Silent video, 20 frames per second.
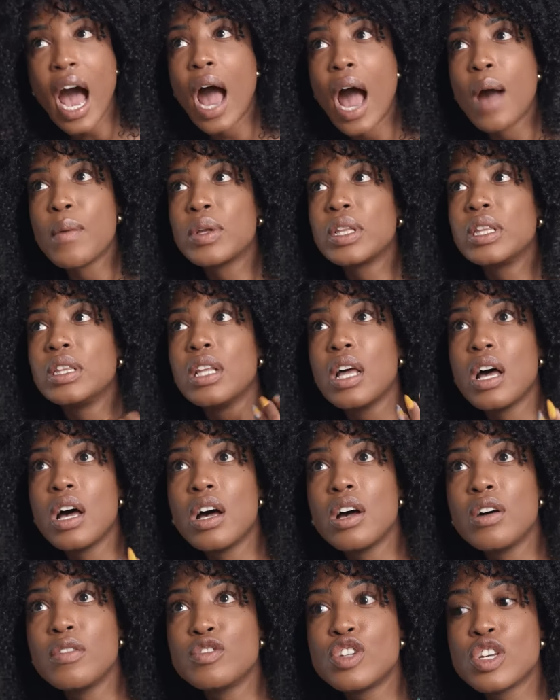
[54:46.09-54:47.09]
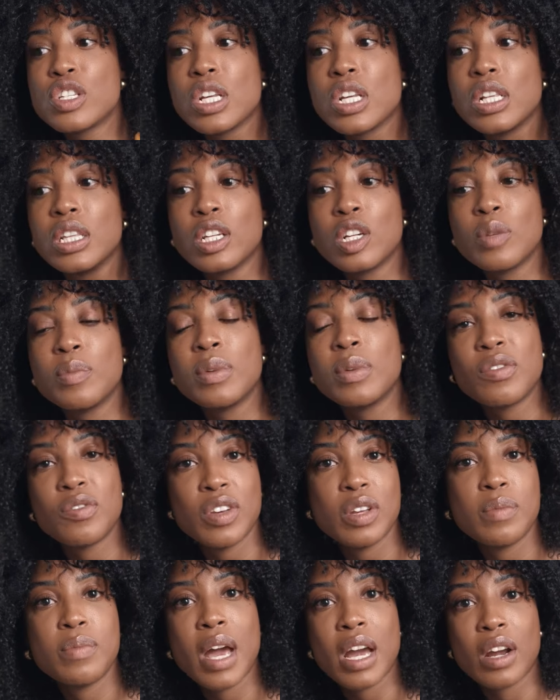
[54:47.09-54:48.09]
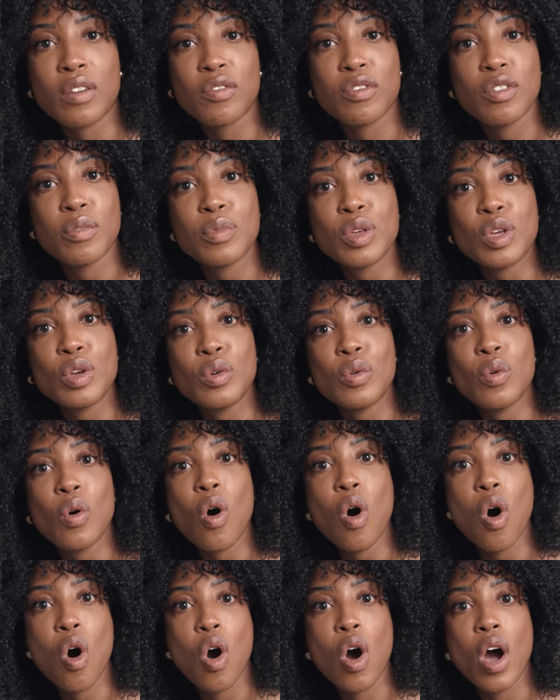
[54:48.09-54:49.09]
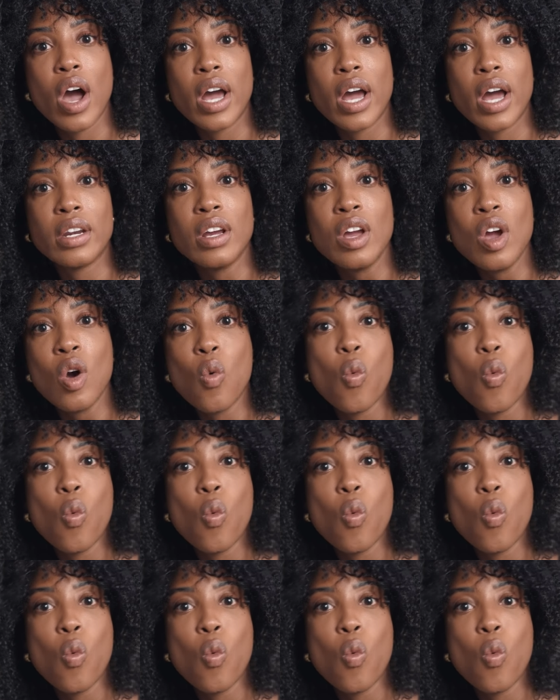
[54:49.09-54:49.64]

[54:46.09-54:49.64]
I would love just a little bit of feedback from you on